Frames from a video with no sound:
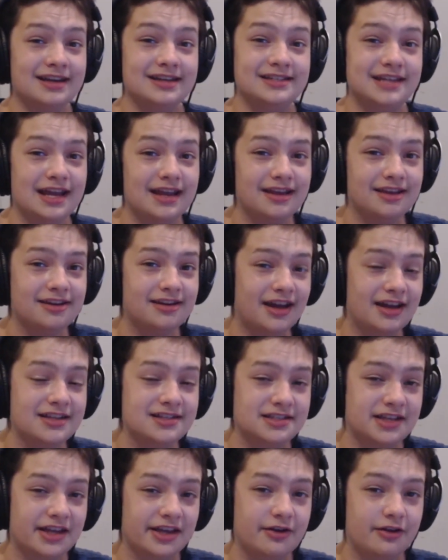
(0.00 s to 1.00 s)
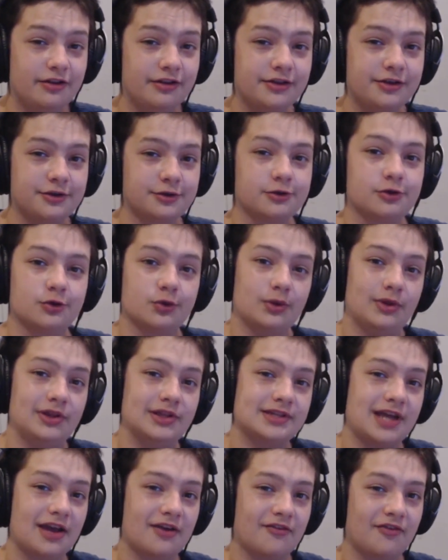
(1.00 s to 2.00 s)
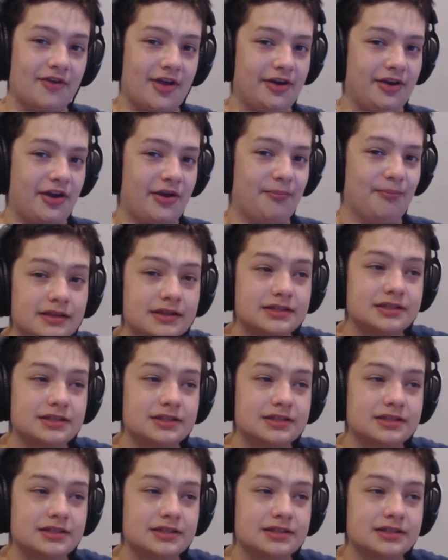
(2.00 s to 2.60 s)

a day and night cycle in your Gorilla Tag fan game.